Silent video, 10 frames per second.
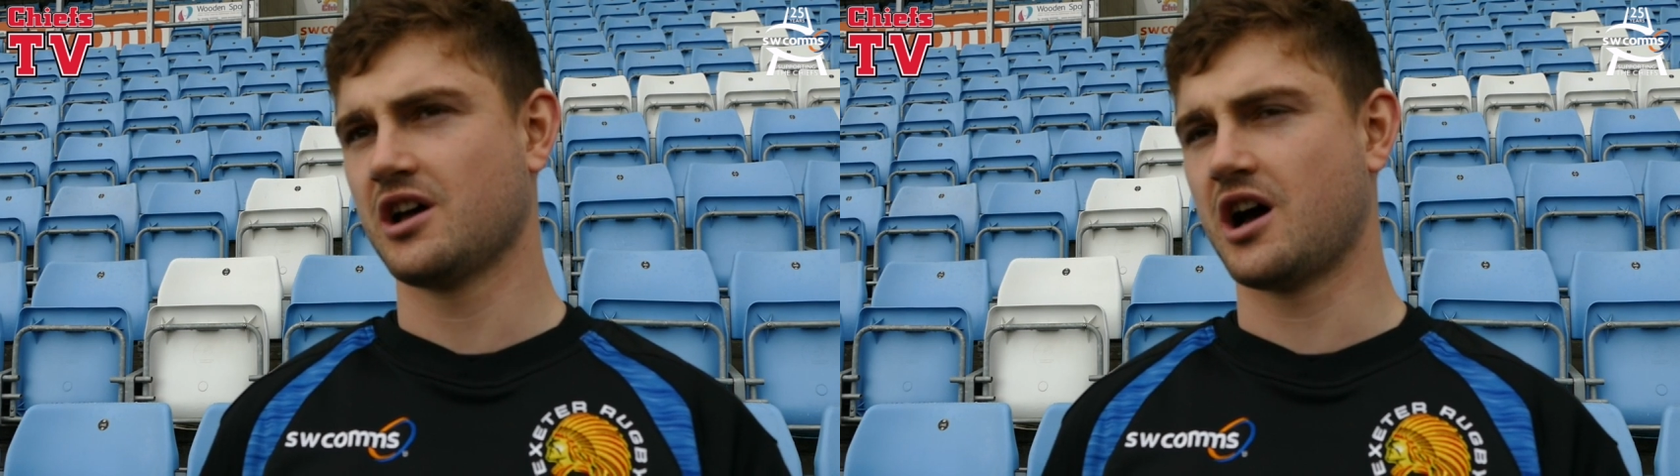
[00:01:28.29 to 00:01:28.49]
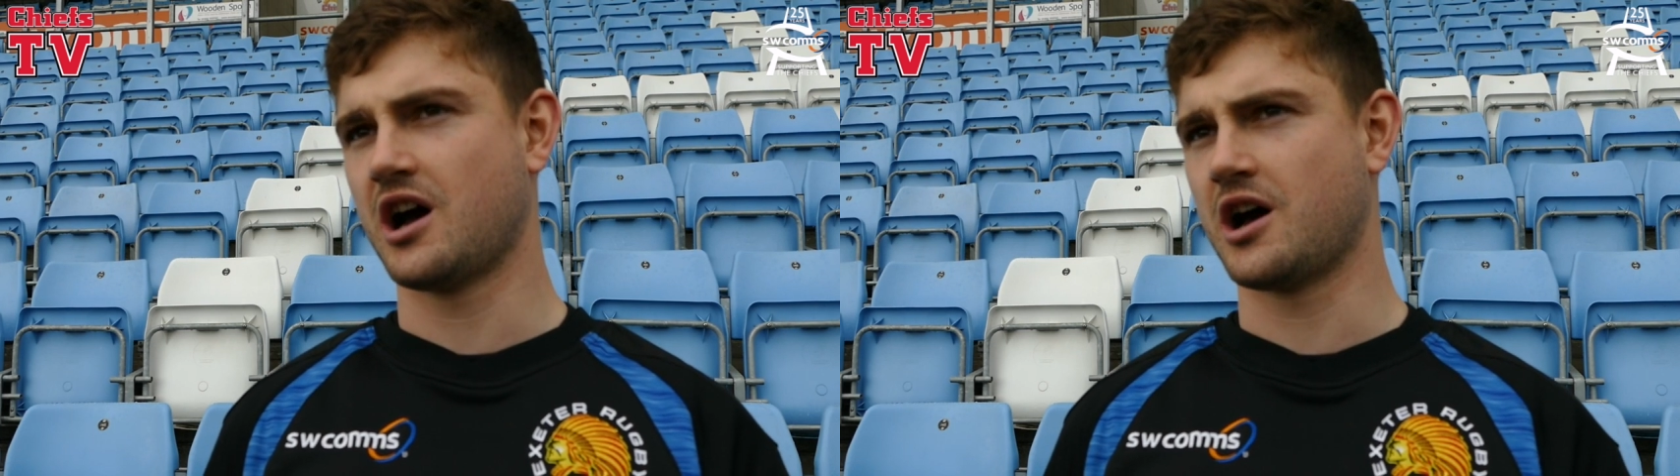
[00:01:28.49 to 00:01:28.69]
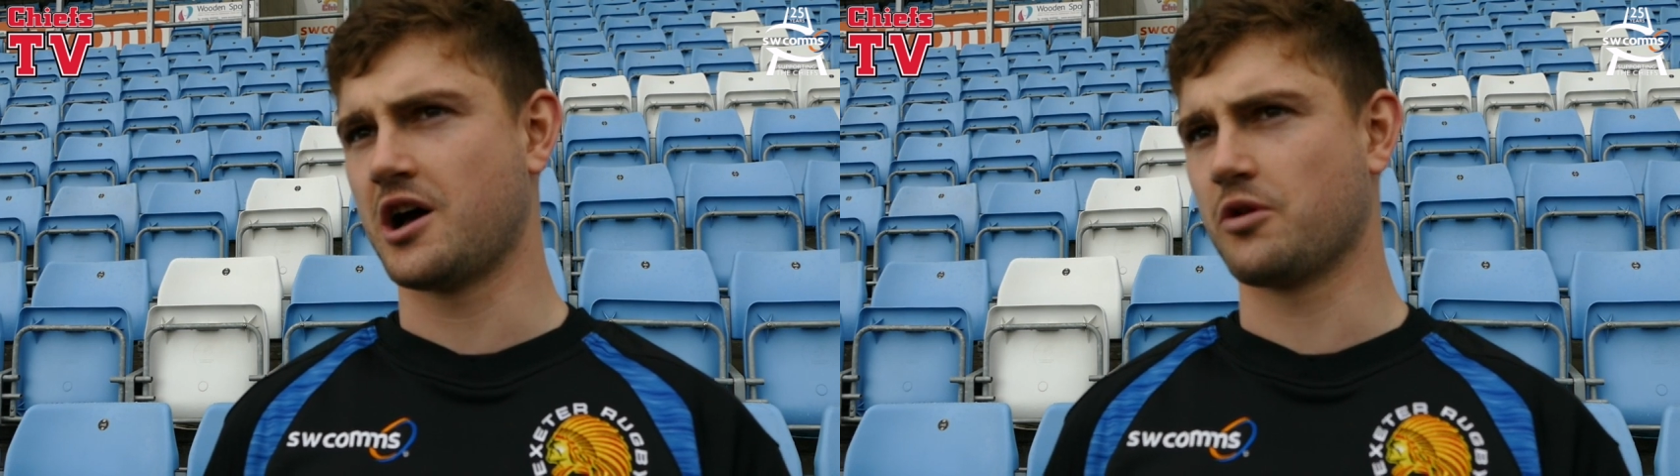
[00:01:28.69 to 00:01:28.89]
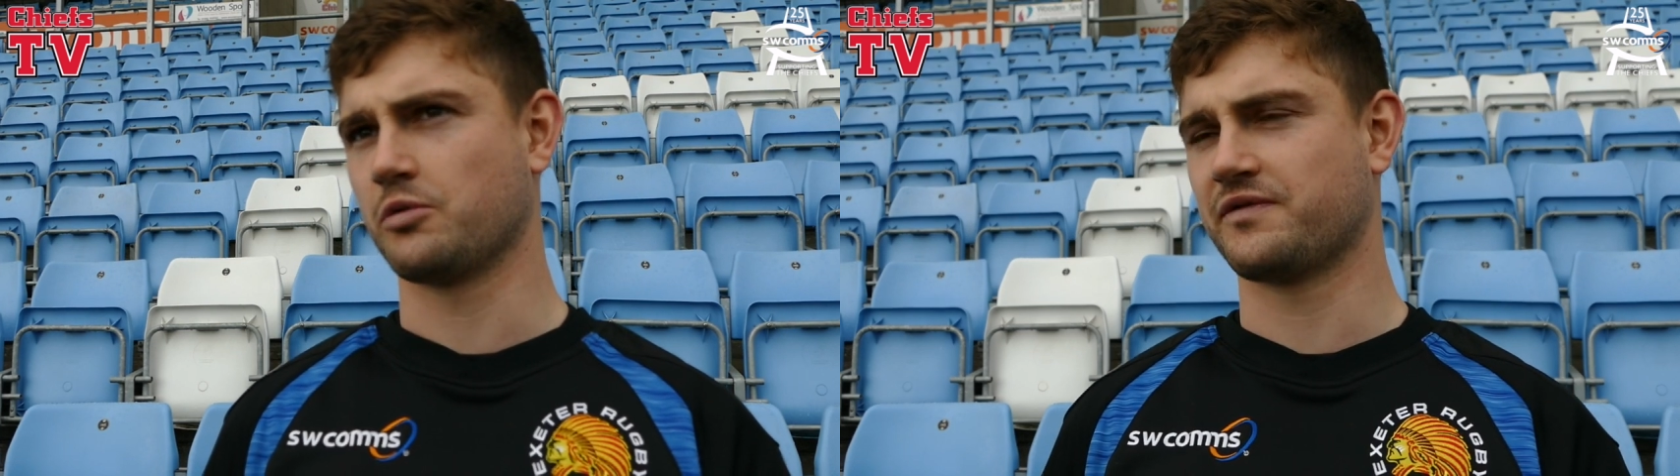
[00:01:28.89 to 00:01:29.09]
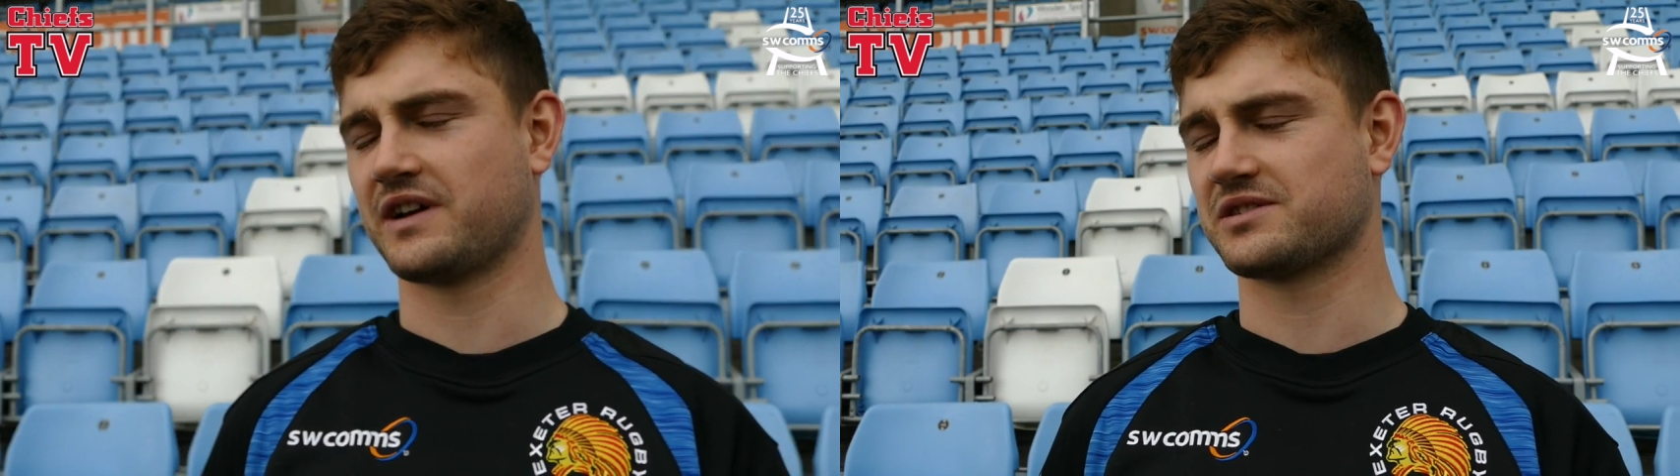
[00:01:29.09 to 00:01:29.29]
Uh,
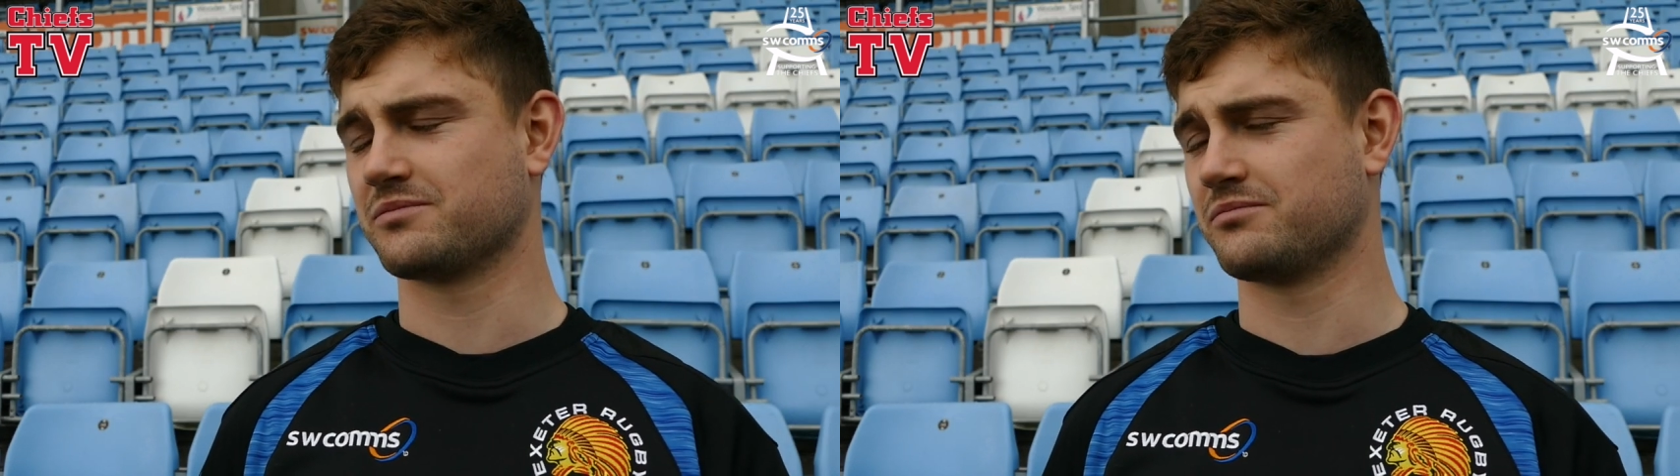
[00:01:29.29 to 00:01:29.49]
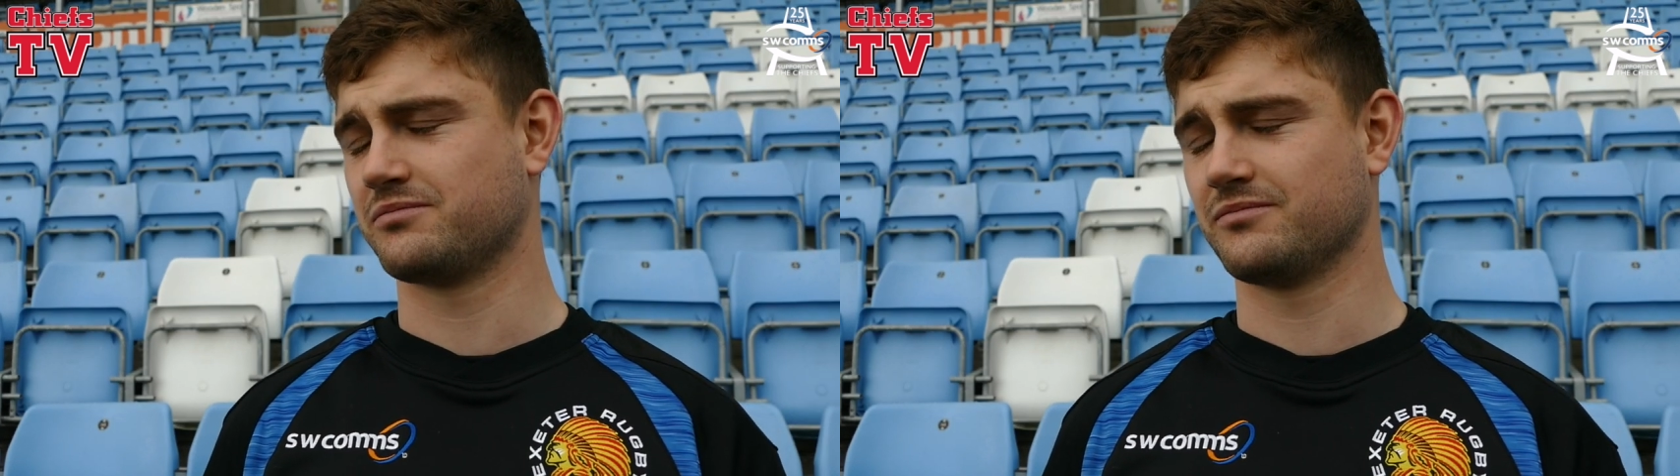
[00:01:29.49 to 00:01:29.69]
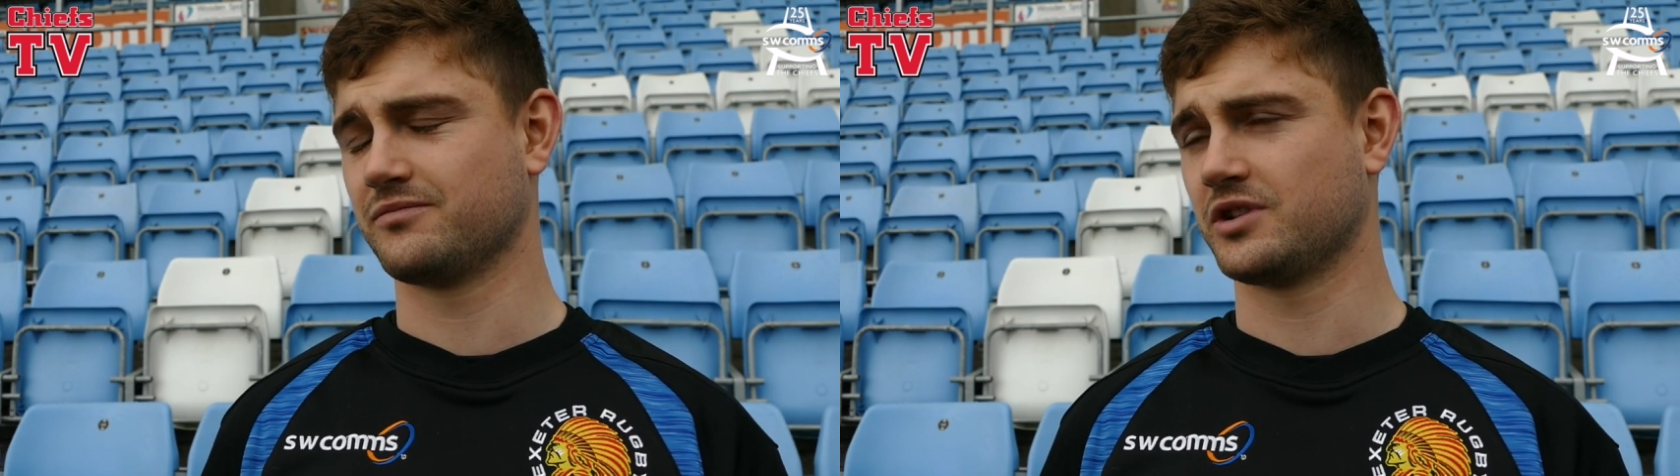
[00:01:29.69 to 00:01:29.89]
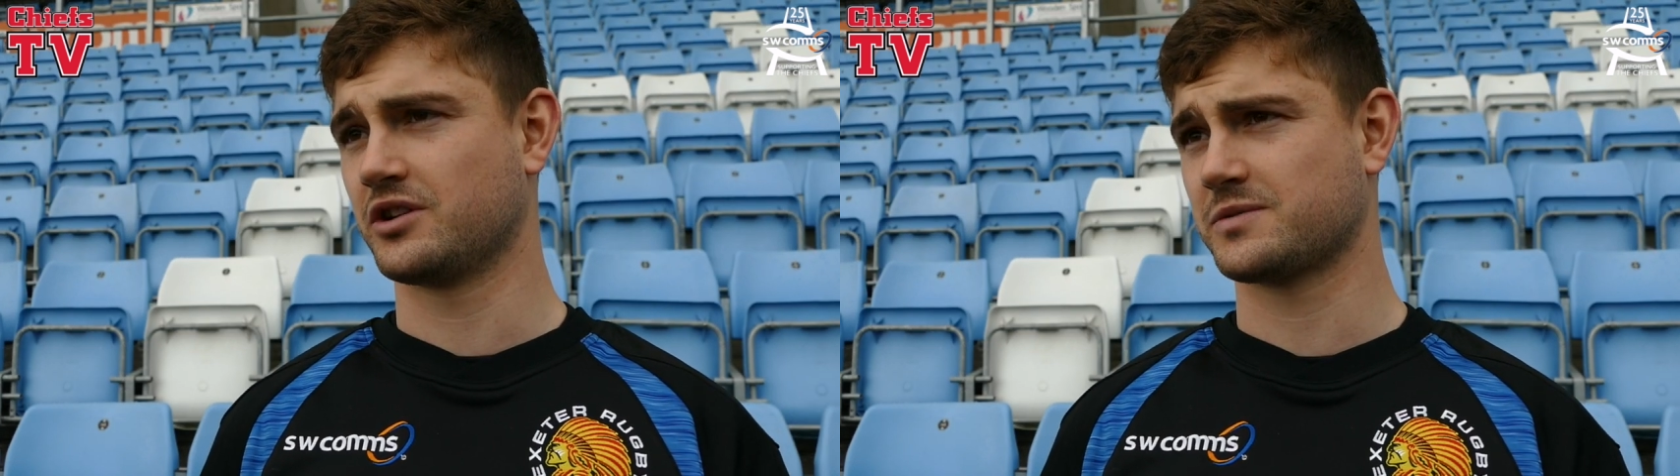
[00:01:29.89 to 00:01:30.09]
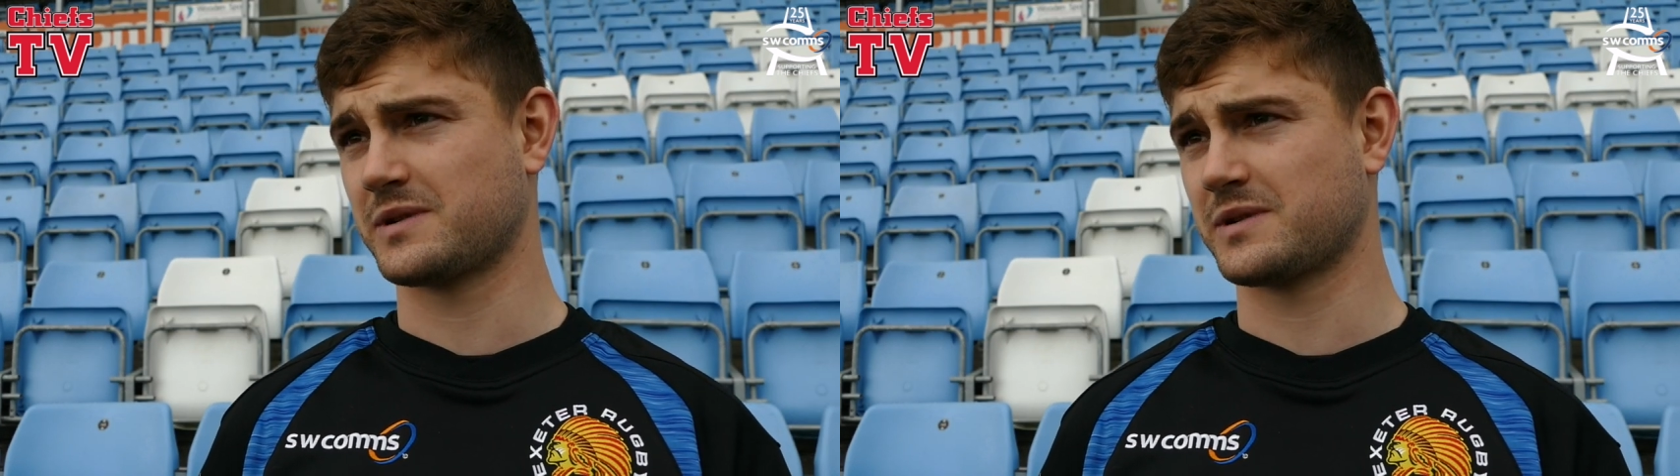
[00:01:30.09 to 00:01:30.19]
we've had some, you know,